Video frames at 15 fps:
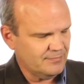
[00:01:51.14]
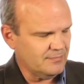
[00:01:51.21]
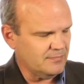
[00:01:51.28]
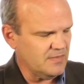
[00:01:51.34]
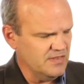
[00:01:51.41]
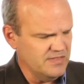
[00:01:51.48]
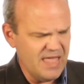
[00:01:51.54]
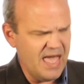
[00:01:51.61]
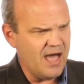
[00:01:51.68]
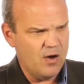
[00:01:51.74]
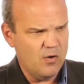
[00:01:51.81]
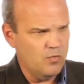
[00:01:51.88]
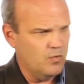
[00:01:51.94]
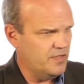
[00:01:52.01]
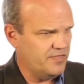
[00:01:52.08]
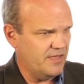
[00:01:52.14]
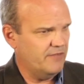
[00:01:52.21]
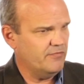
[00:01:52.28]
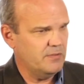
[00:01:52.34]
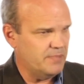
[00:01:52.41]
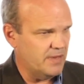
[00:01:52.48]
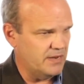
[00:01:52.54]
now with
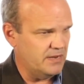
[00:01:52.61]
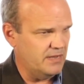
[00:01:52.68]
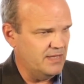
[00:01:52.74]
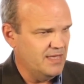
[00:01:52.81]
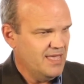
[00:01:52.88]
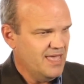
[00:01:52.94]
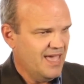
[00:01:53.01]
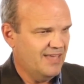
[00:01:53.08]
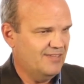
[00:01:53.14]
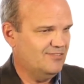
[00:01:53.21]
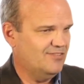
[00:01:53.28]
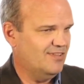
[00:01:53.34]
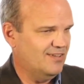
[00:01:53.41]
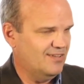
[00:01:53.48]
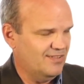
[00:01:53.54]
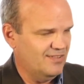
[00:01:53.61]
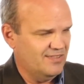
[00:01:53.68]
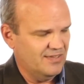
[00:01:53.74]
everybody as the,